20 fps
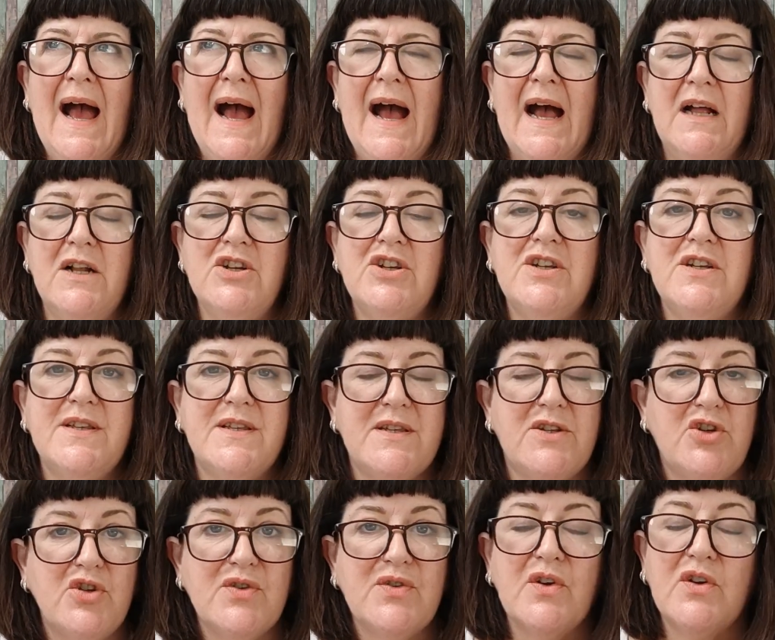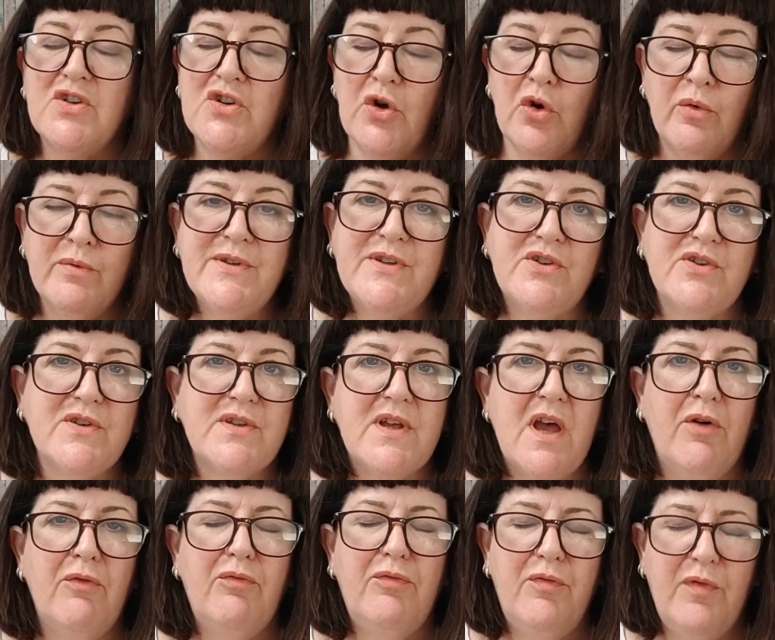And she always does
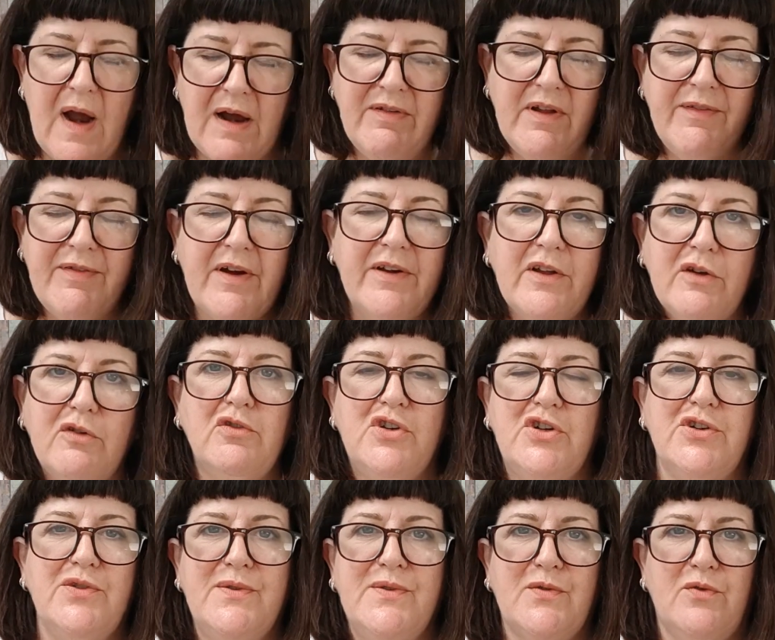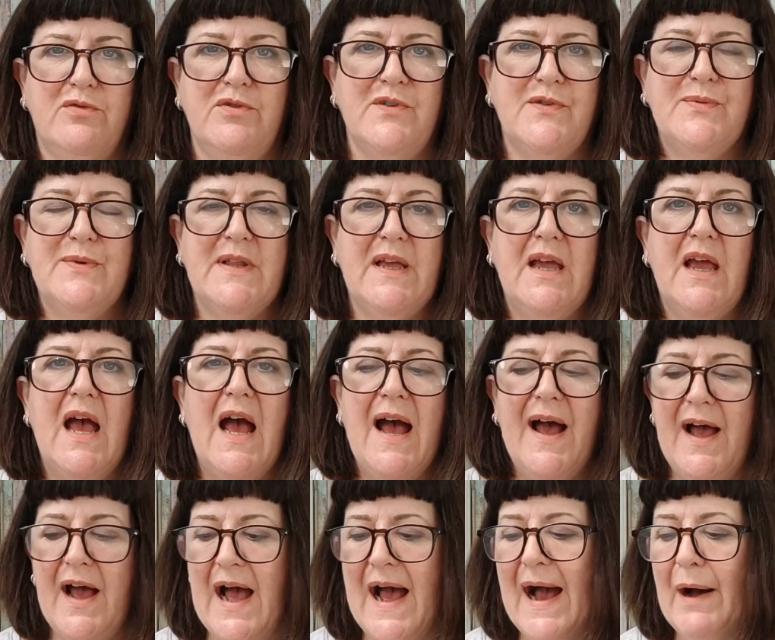very, very good tutorials with it.
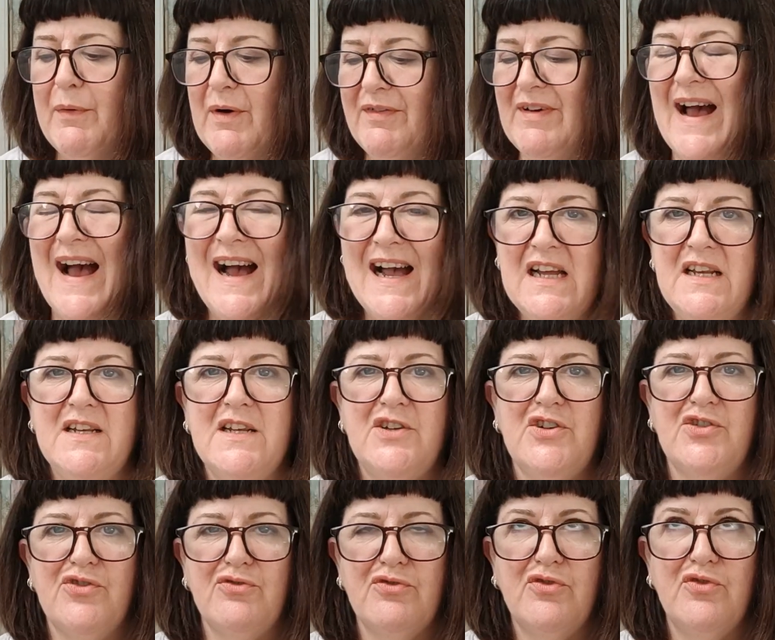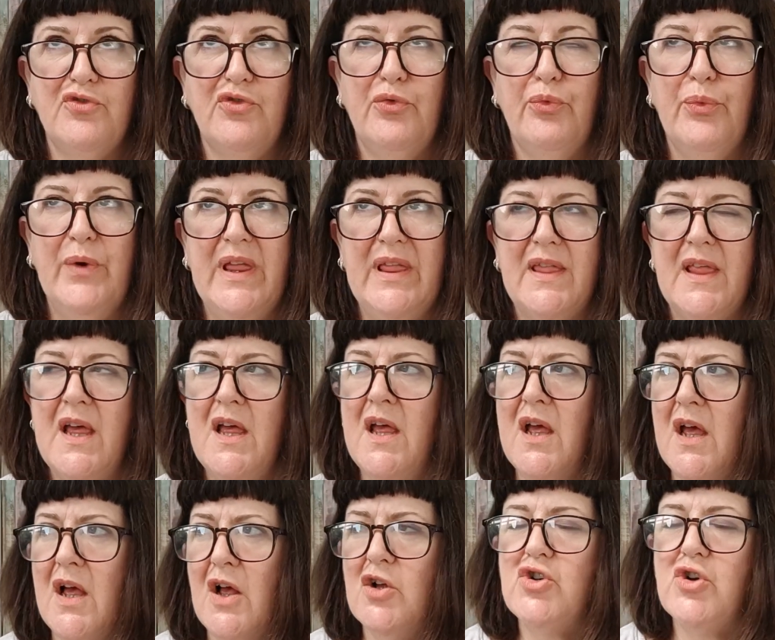However, I did struggle with
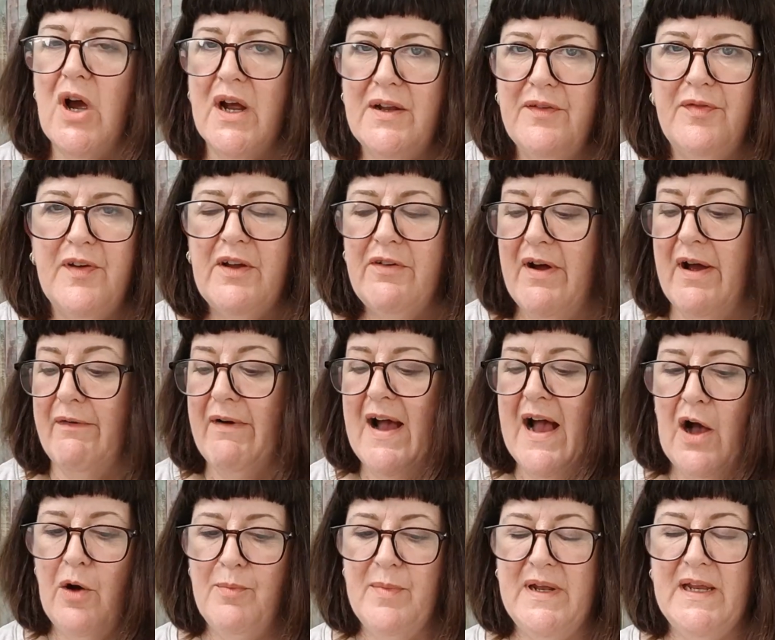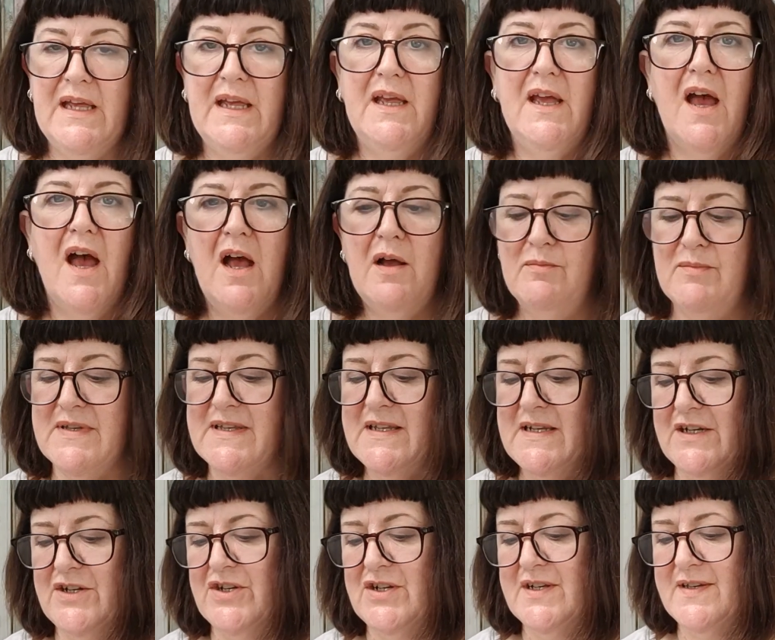trying to figure out how many
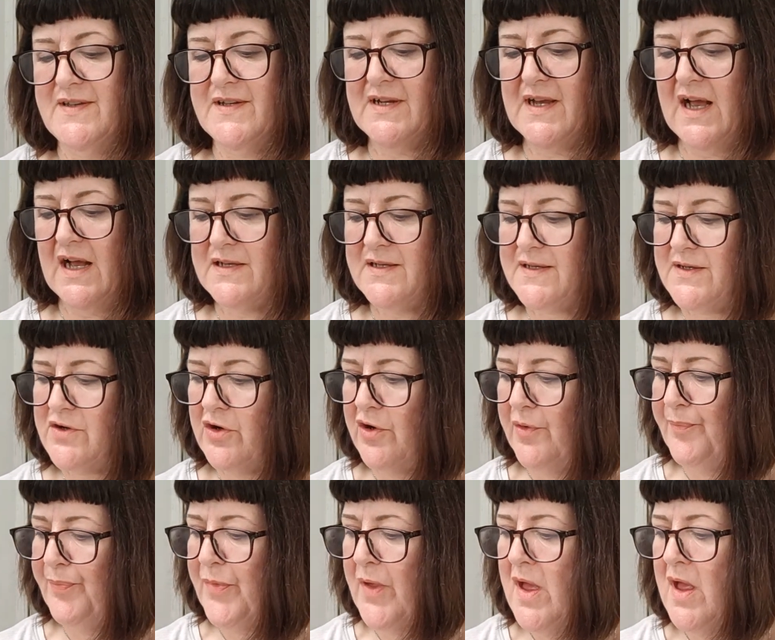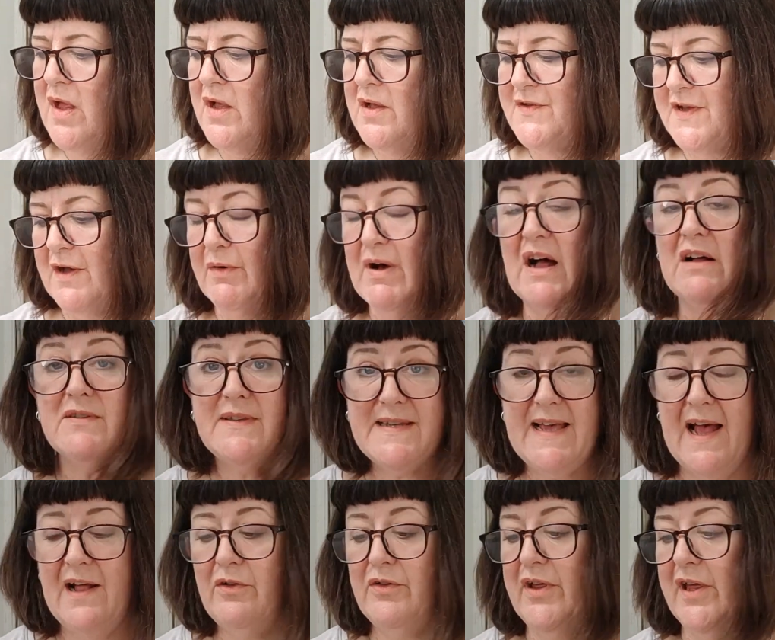stitches to cast on. So I'll
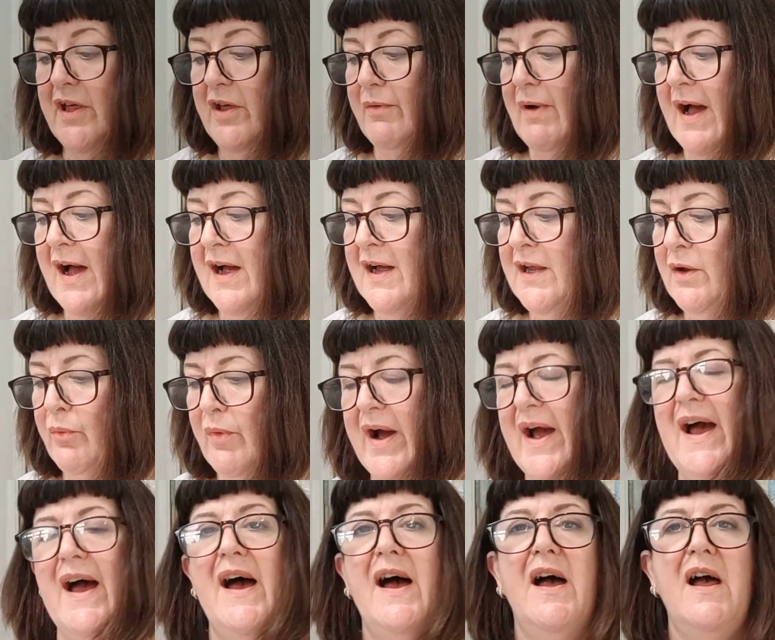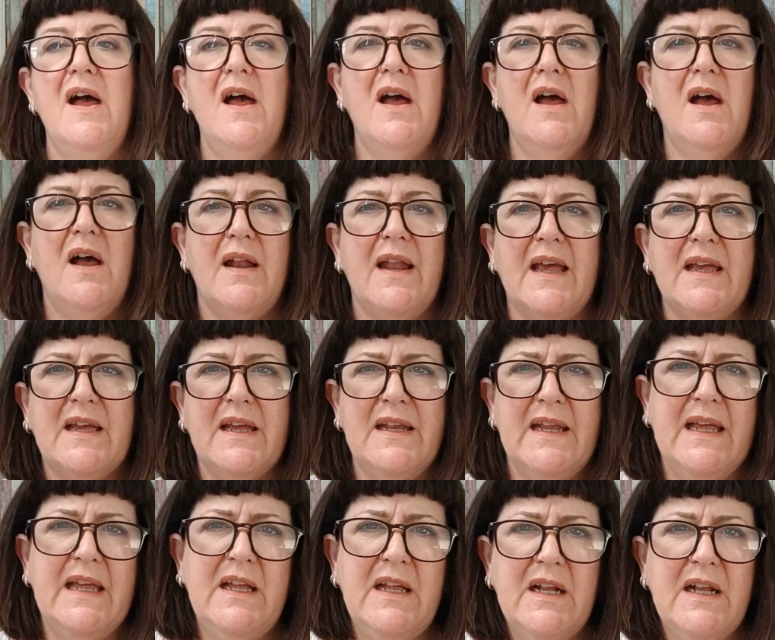tell you, I wear like
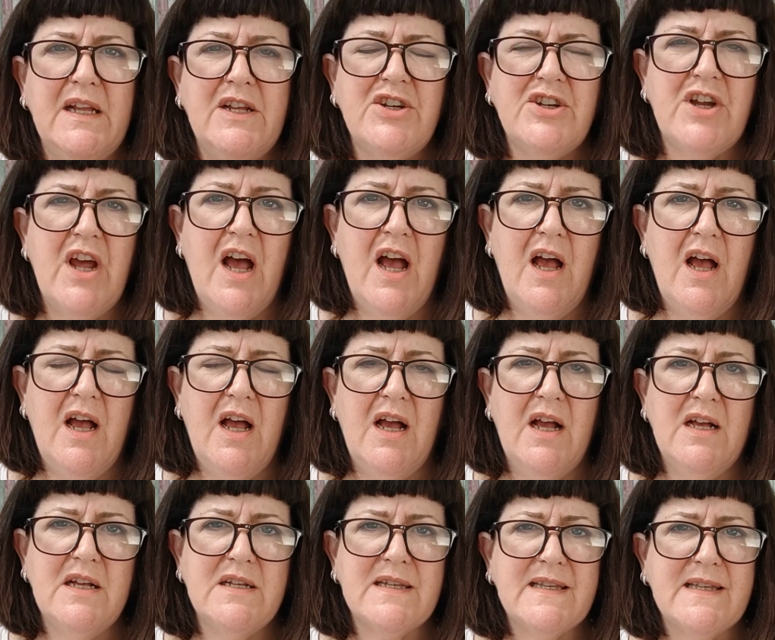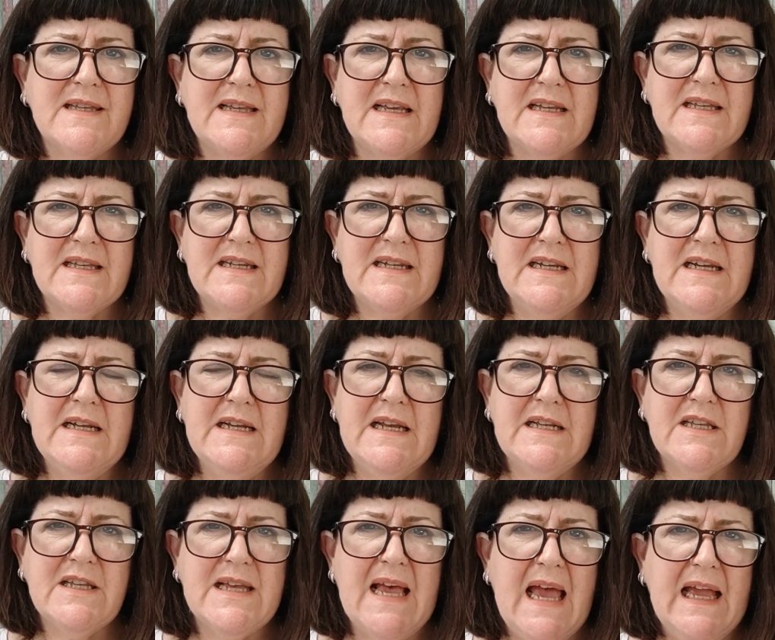an English
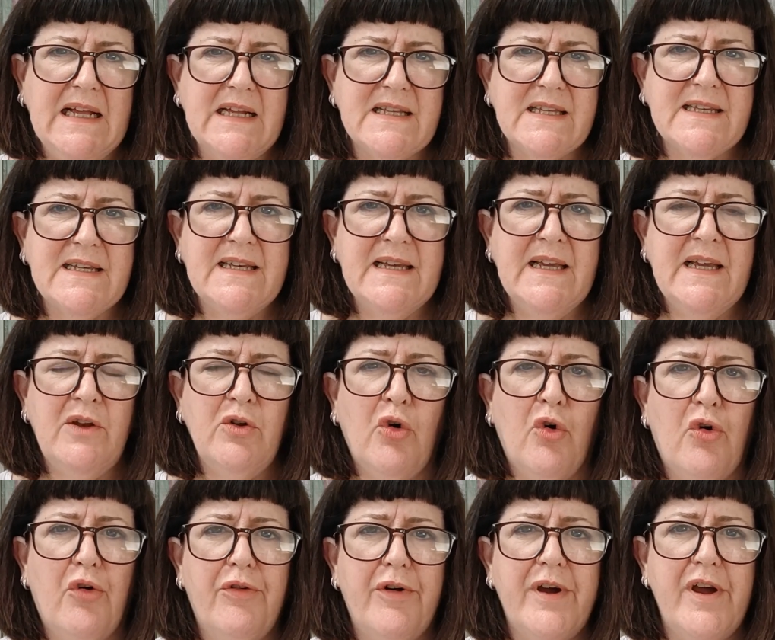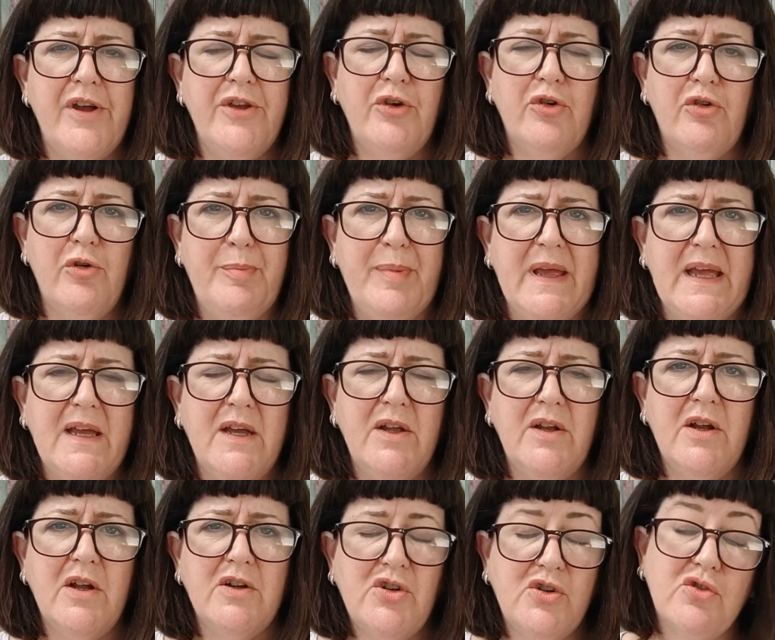16 to 18, or a
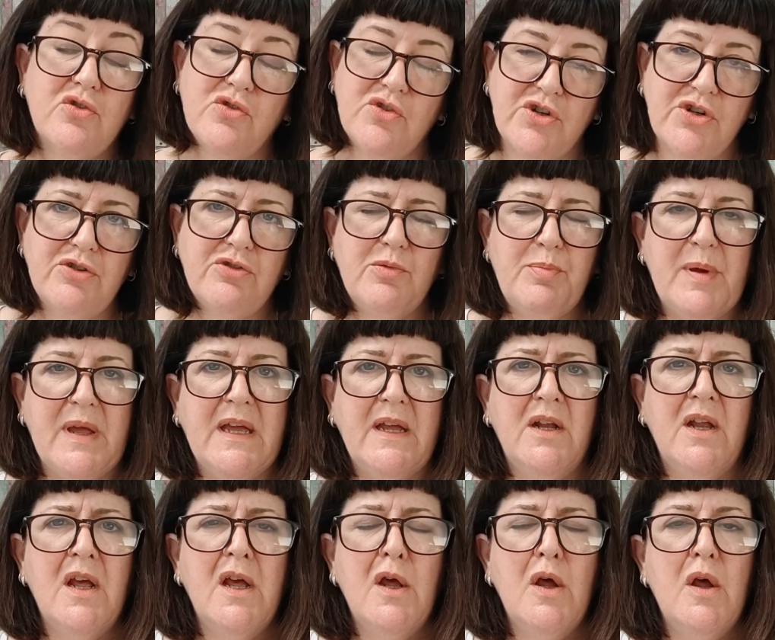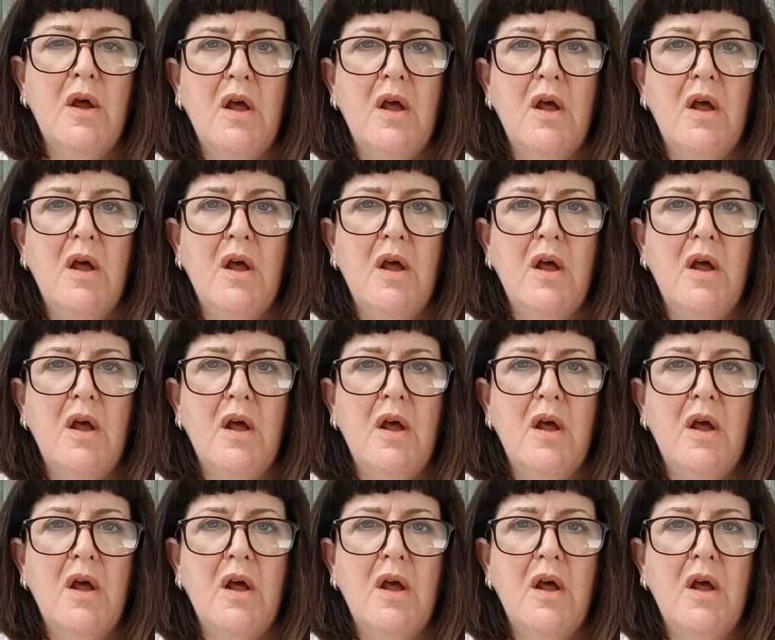European, a Dutch European